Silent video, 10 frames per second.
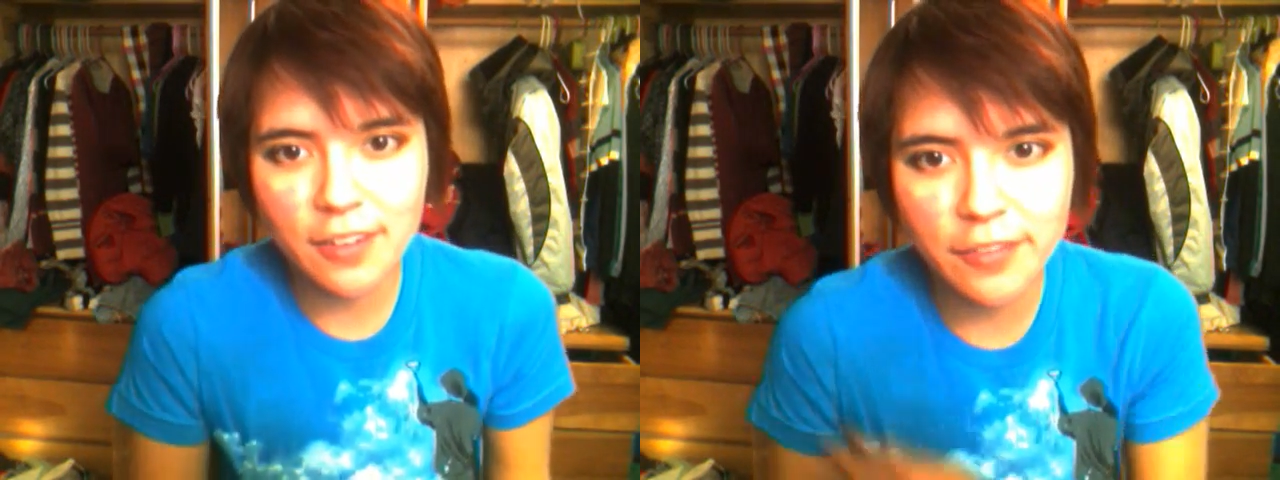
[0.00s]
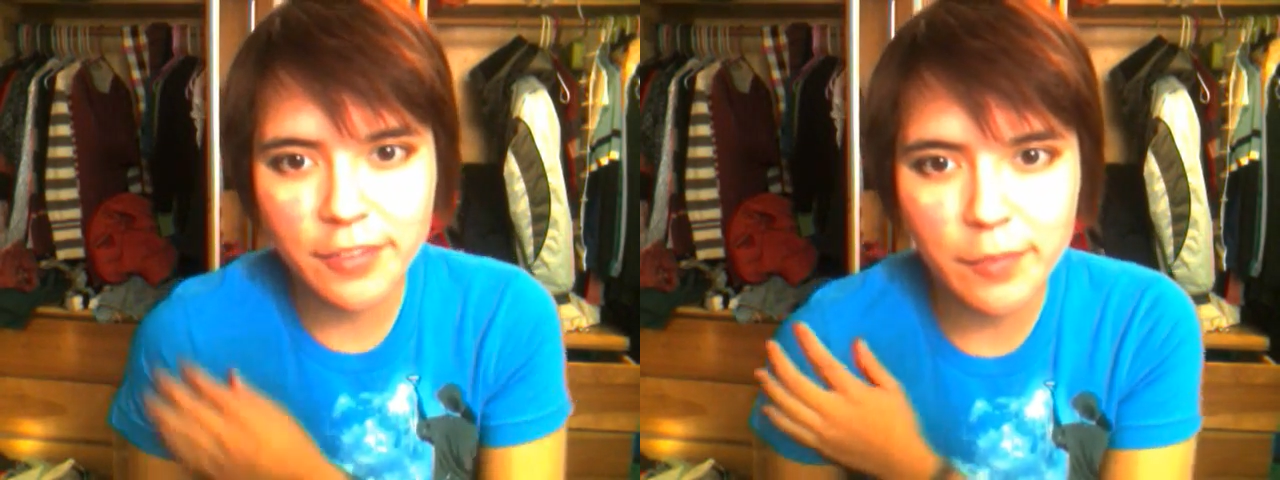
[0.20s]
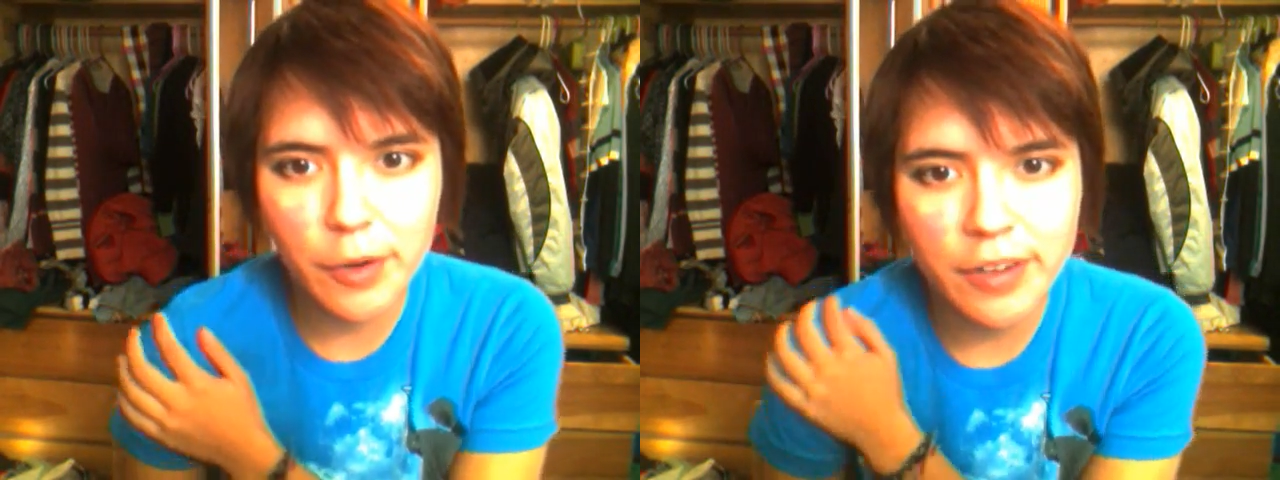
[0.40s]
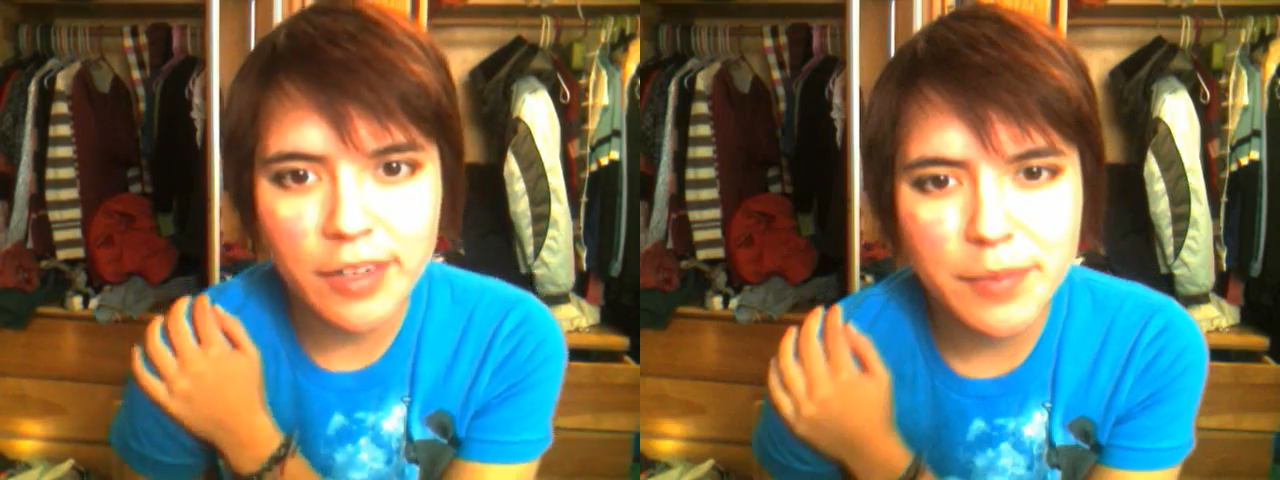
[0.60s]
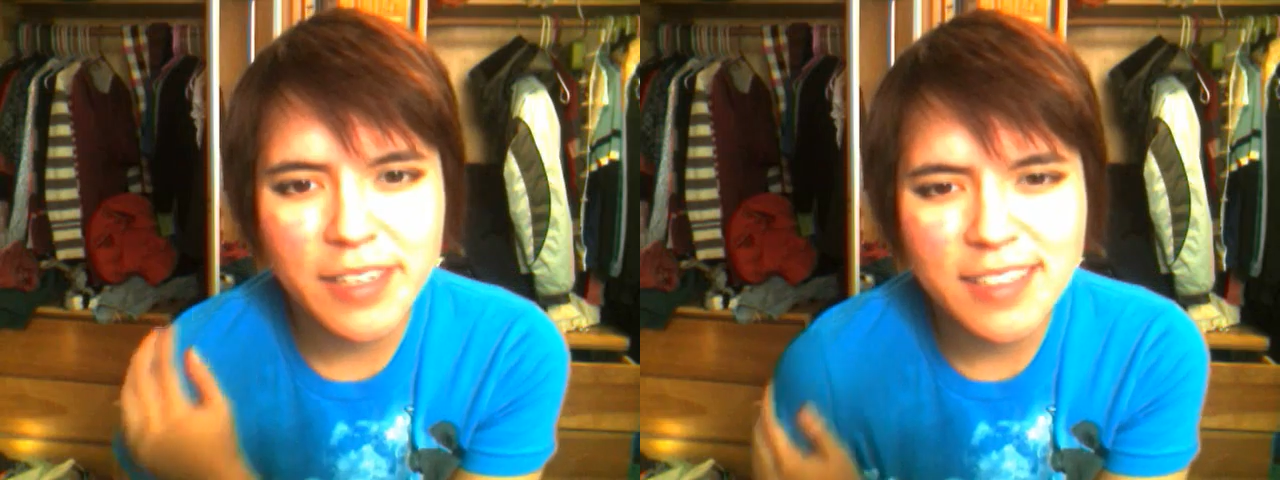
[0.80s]
heard of him
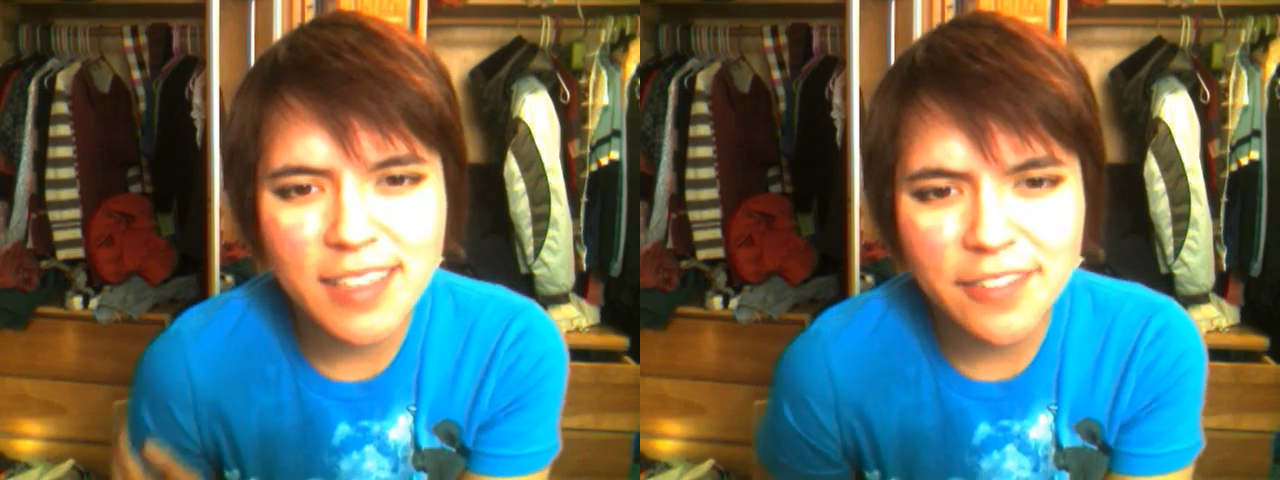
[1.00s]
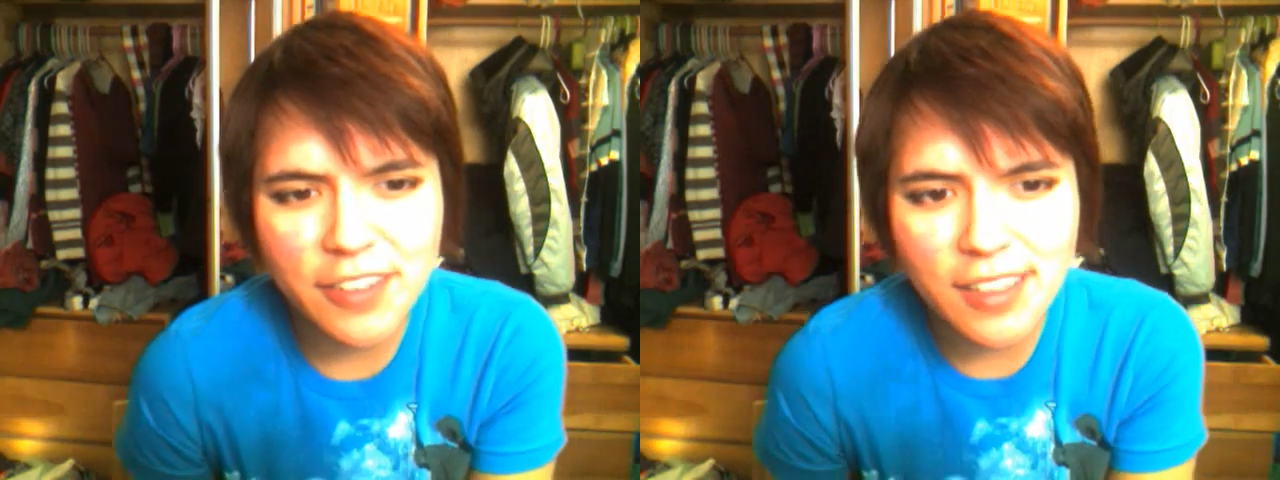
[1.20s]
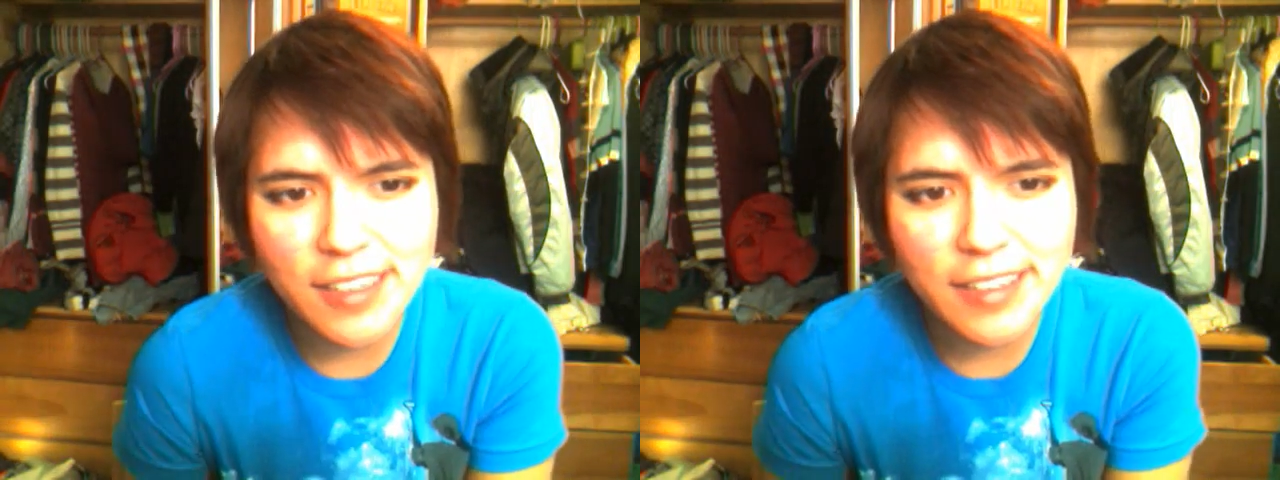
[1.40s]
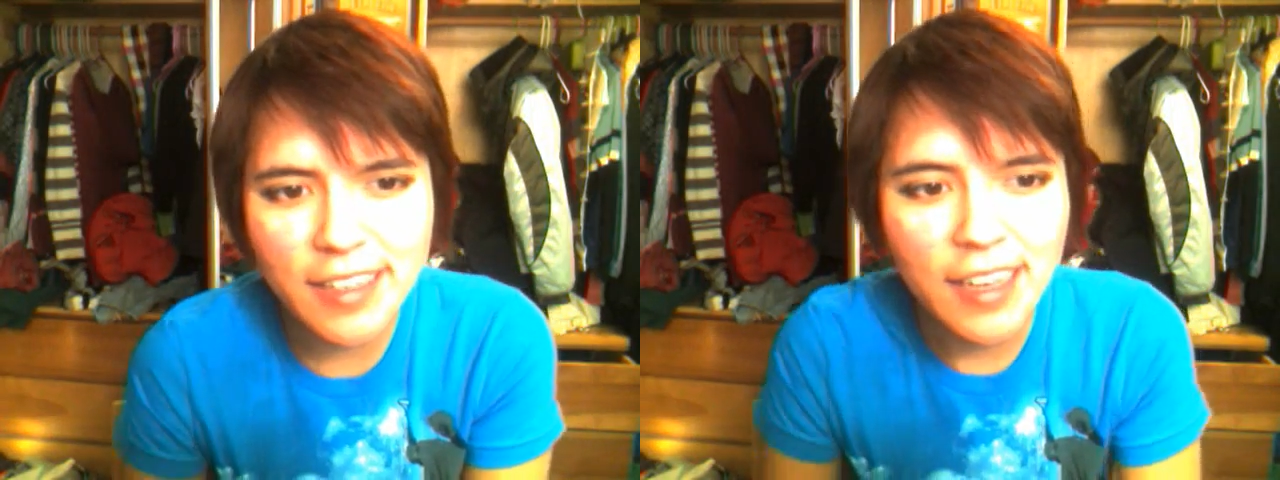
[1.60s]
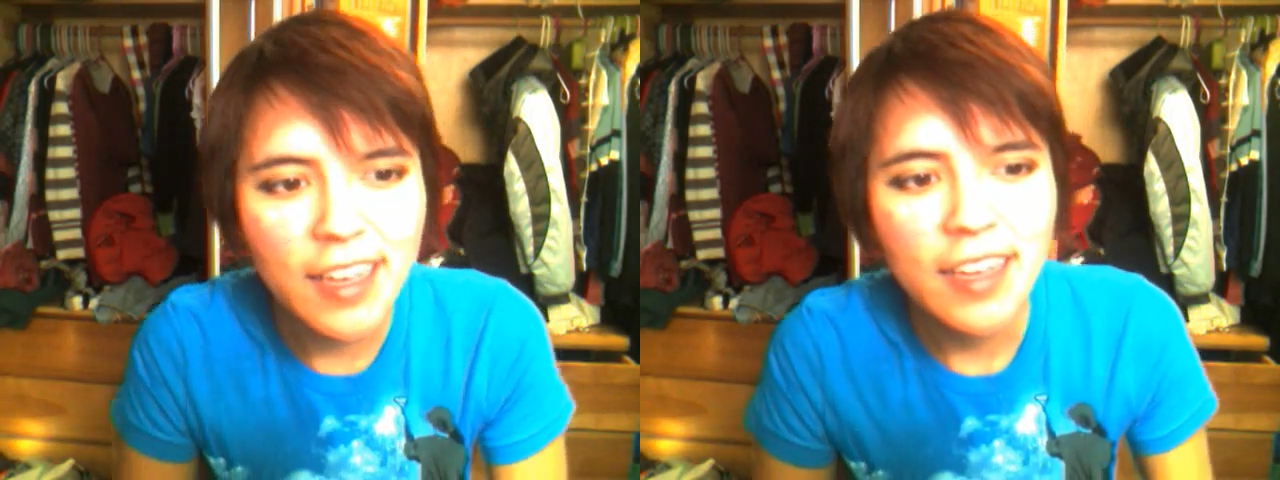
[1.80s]
already because I feel like
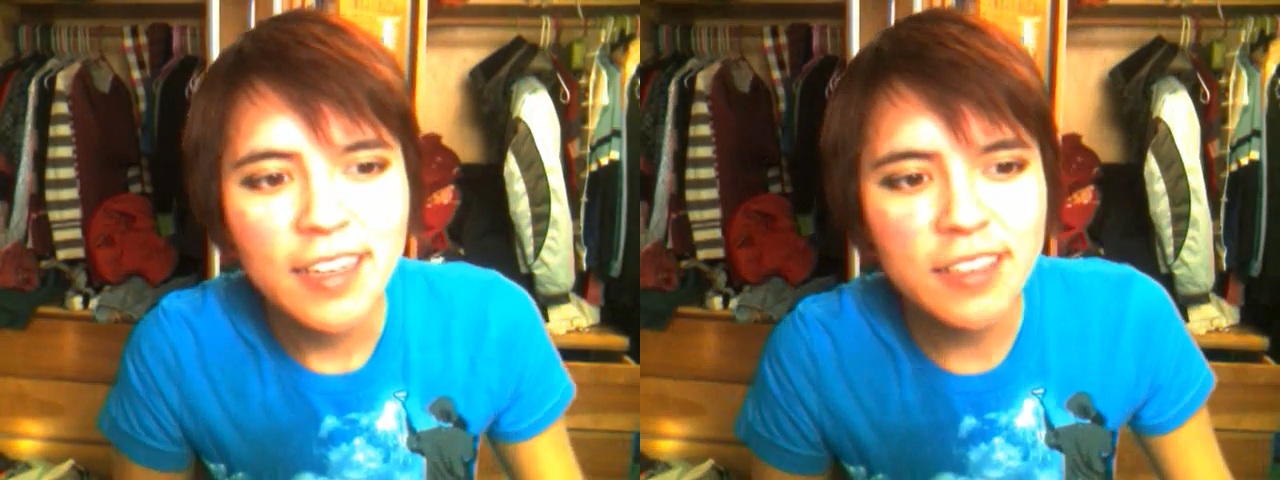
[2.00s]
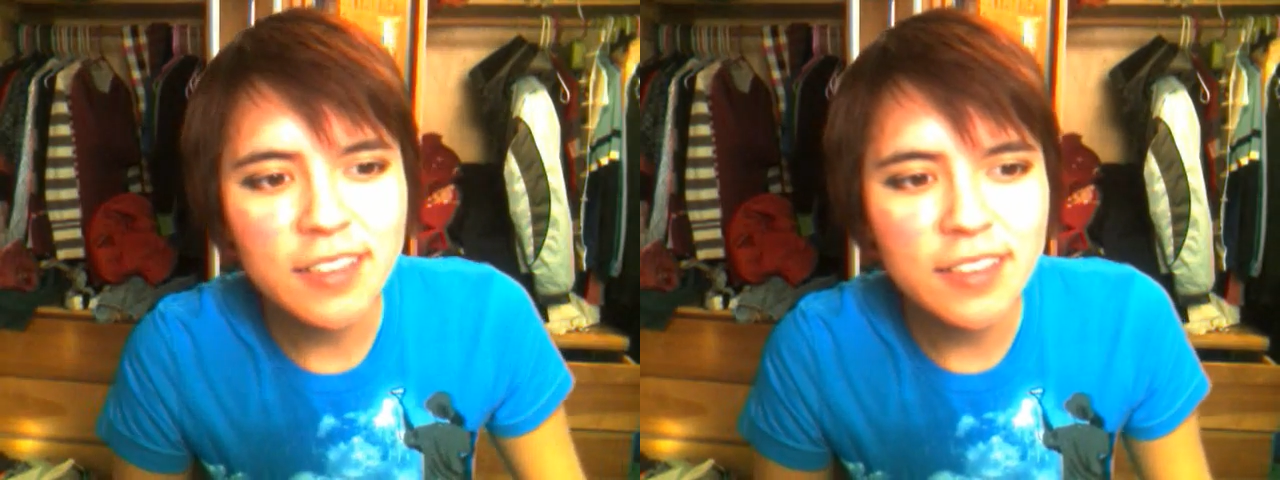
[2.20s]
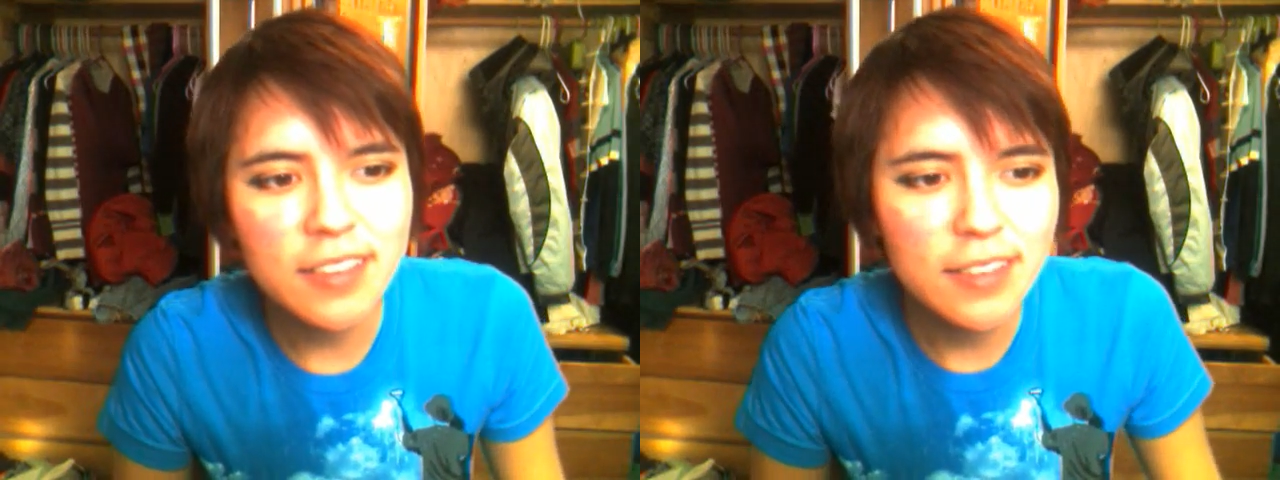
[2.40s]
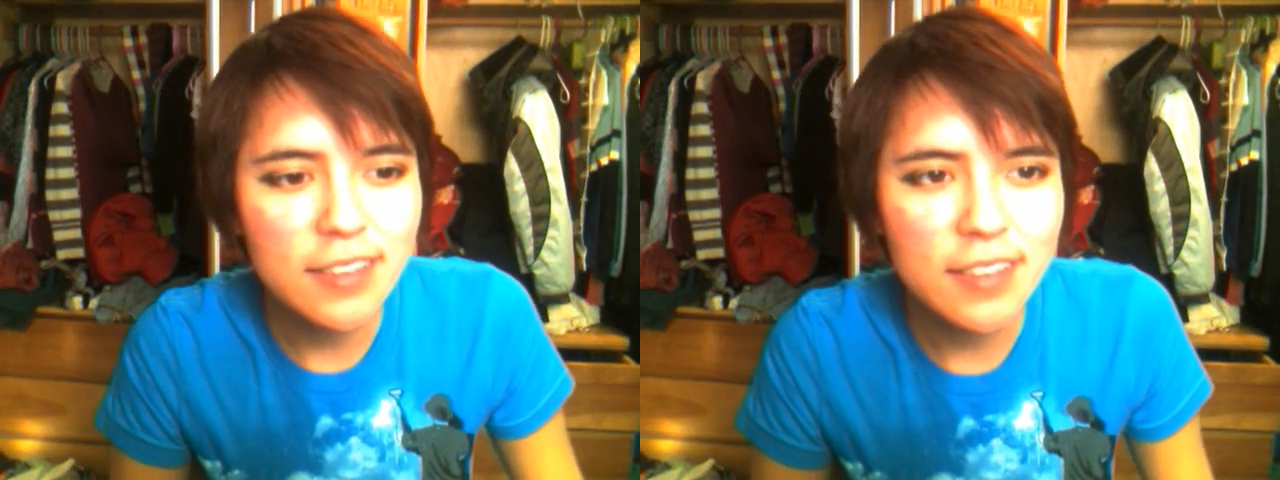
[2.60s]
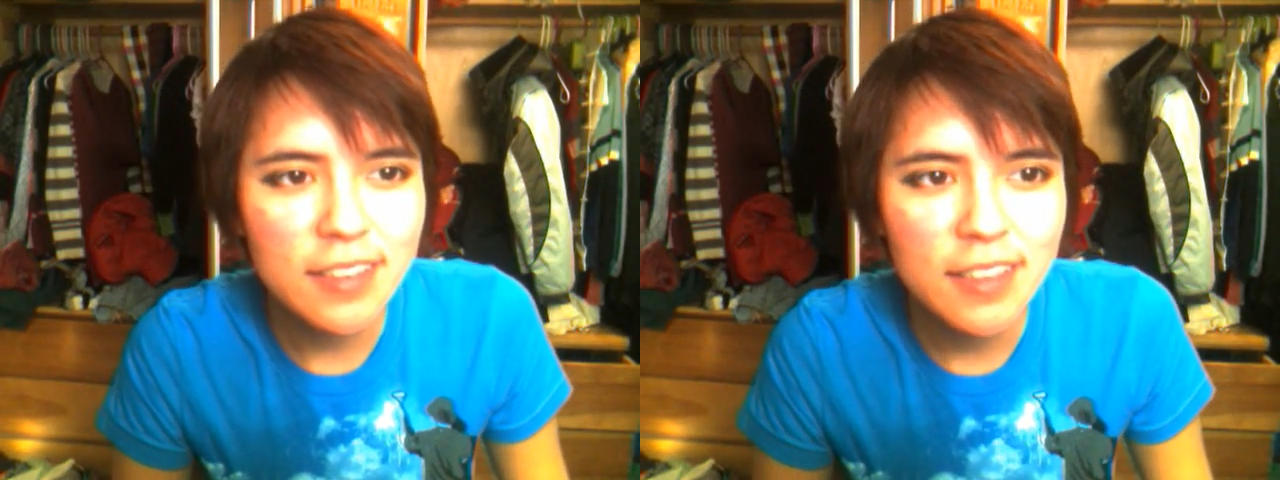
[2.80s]

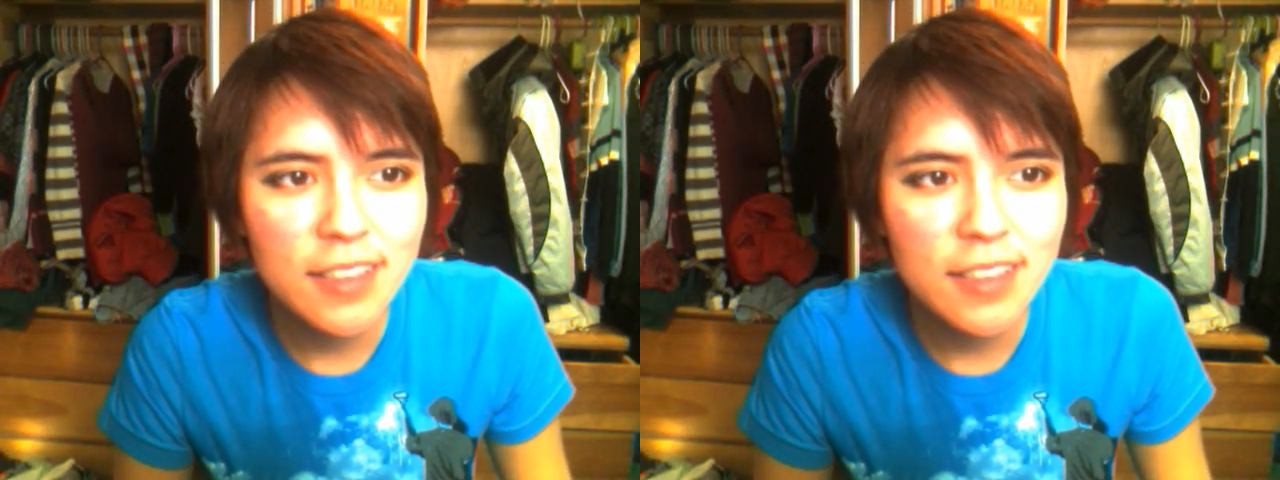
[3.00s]
he's